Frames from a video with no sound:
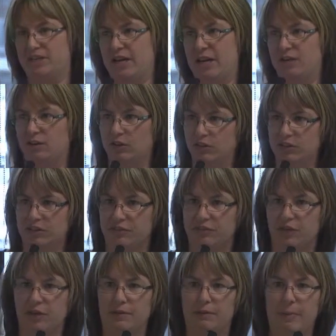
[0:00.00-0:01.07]
an ad, a little
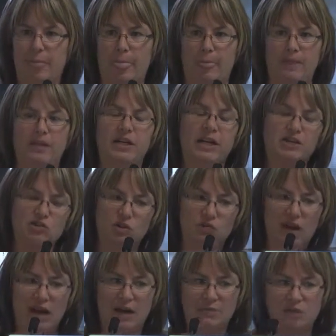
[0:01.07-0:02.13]
different. the nature of
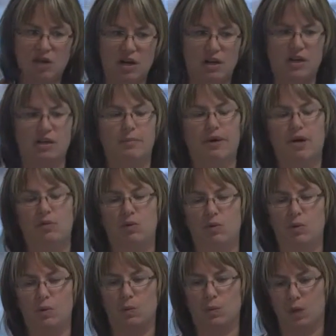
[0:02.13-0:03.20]
I'm talking about, where
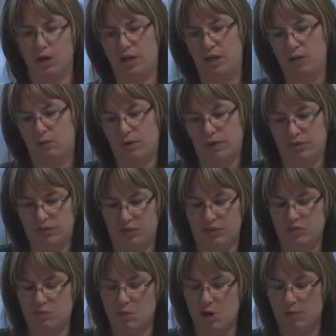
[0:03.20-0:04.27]
we're working with the
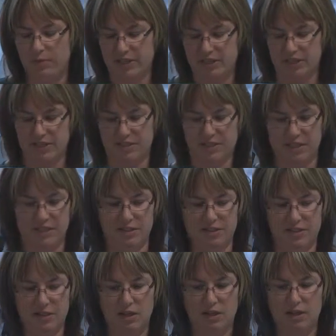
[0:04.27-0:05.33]
small
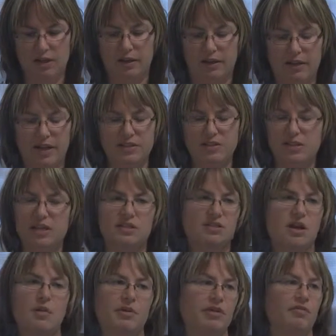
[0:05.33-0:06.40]
businesses, it's
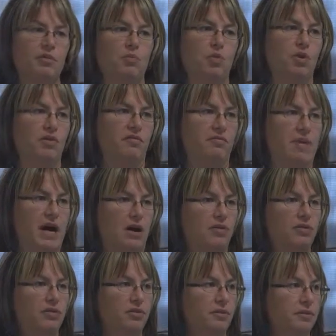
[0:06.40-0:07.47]
coming from word of
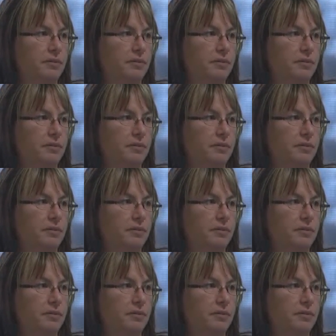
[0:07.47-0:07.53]
mouth.